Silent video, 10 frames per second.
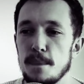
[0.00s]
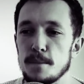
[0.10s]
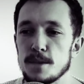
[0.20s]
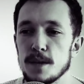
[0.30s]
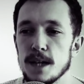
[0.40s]

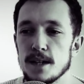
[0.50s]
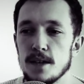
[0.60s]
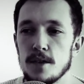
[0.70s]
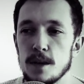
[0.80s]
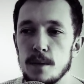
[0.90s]
So I guess
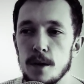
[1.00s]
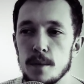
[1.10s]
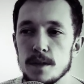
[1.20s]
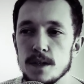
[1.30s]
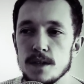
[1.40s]
our only
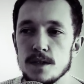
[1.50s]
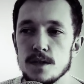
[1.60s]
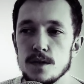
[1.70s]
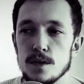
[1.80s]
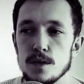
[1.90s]
purpose is
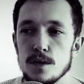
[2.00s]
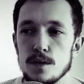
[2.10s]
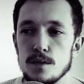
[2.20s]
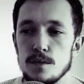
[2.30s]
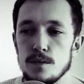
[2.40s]
to
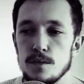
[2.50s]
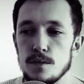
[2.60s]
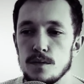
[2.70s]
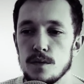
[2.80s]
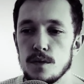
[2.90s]

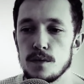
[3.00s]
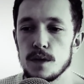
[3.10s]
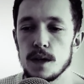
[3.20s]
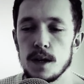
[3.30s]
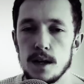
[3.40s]

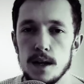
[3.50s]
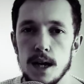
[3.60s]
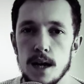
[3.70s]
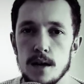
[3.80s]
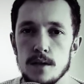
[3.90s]
fulfill
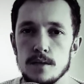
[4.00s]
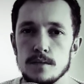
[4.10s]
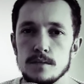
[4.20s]
our